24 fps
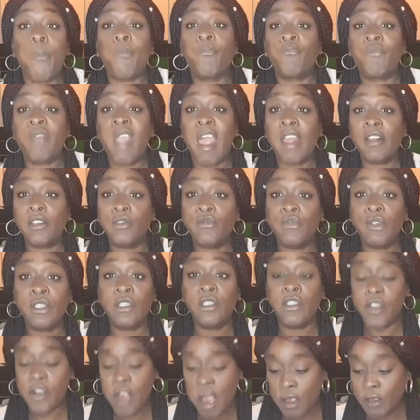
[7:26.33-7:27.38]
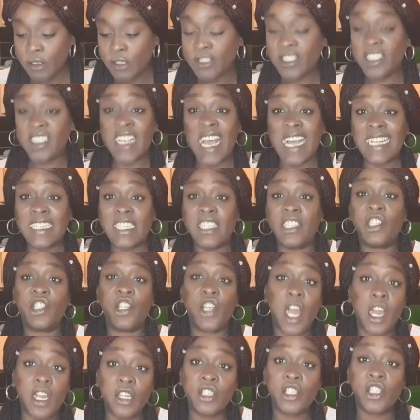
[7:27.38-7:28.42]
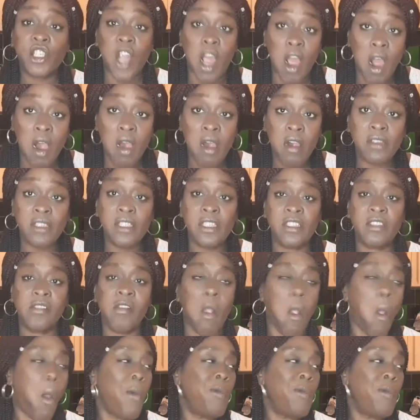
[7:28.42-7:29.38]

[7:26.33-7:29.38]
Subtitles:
Next thing you know, Zaddy Chunk Chunks